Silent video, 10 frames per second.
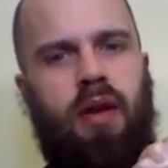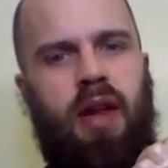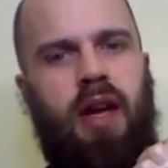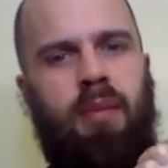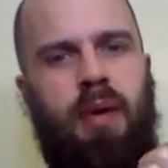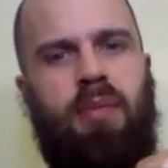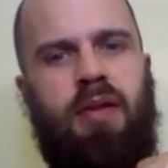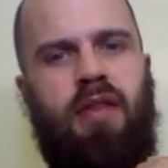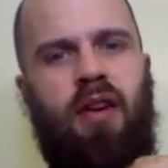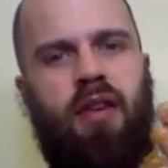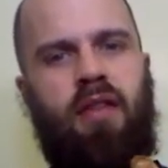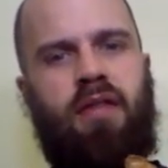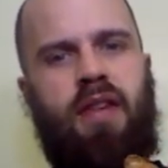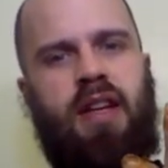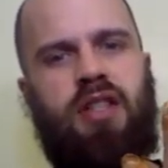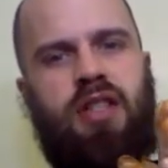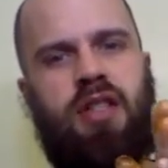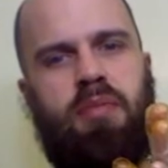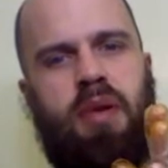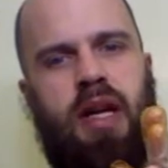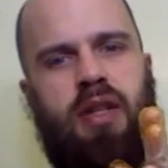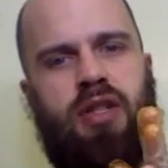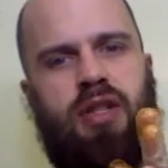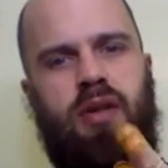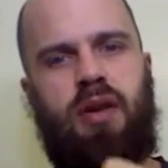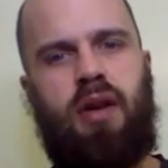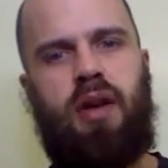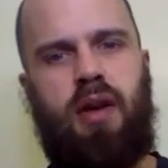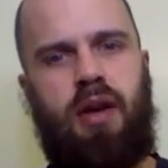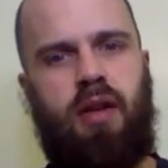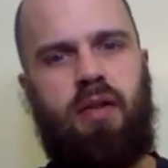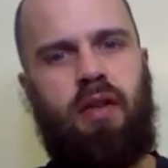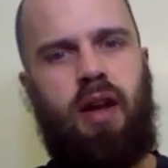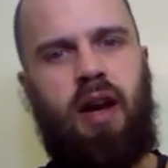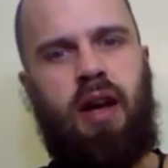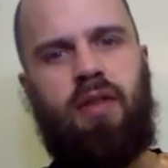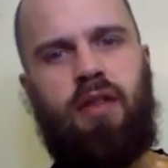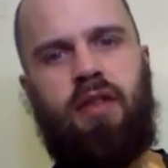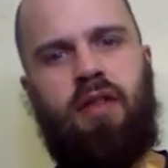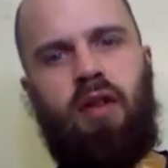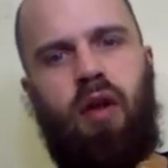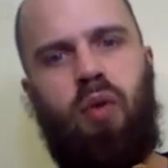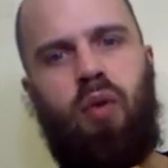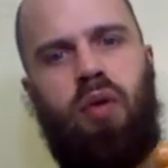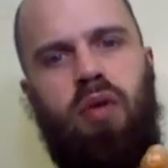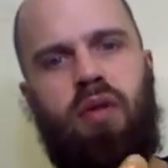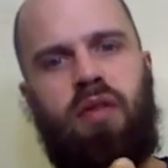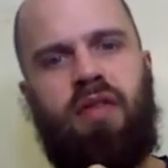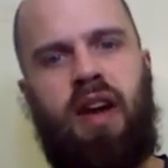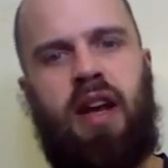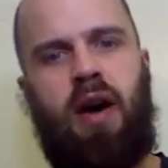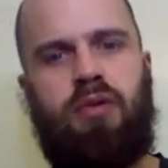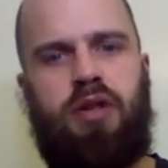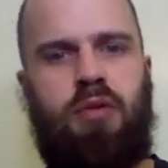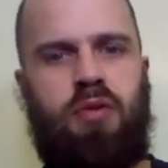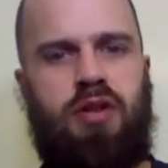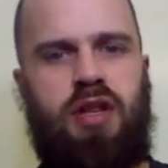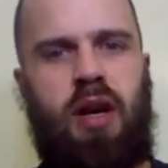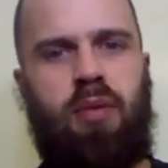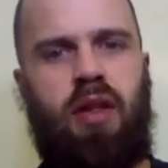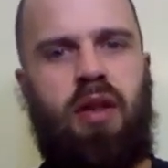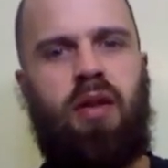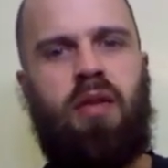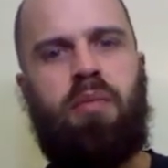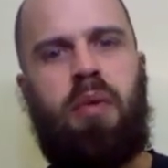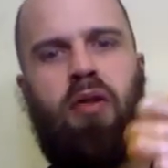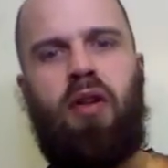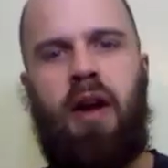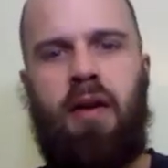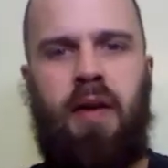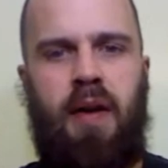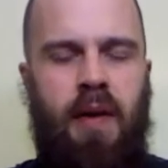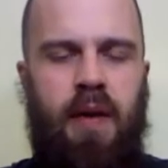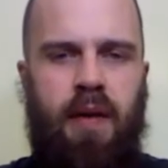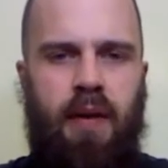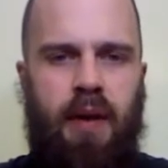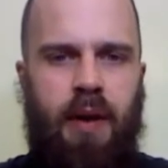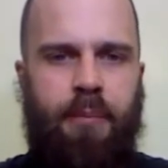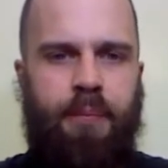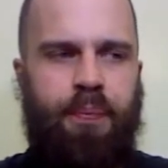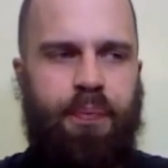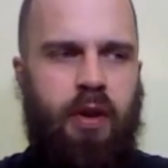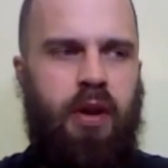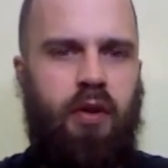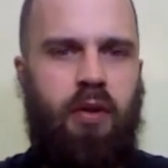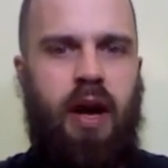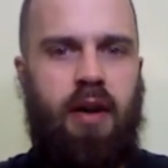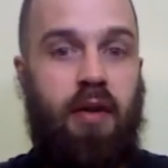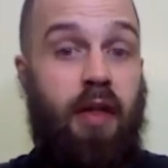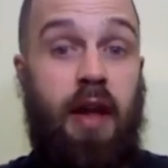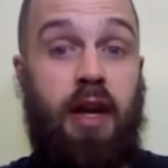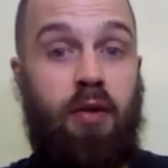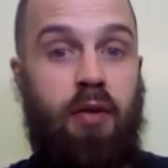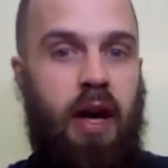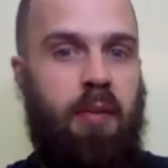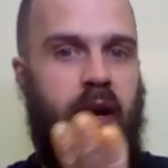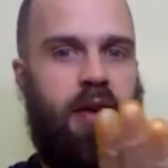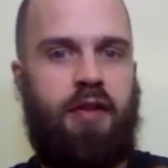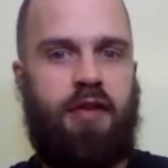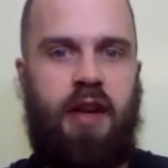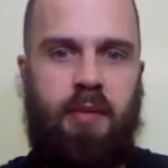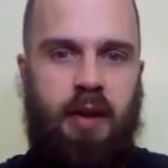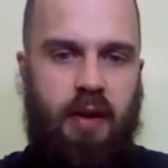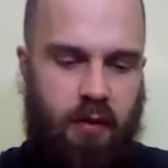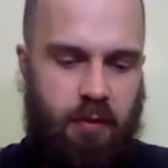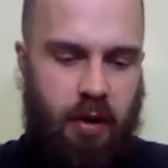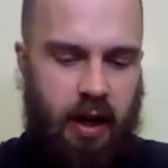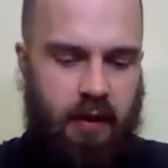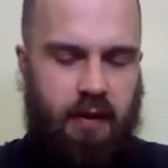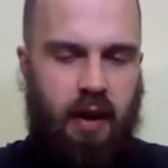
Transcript: I think it might be starting to fade just a pinch. So that kind of a slow fade out too, just like with the building. So yeah, thank you again, Mike, for sending me those pods.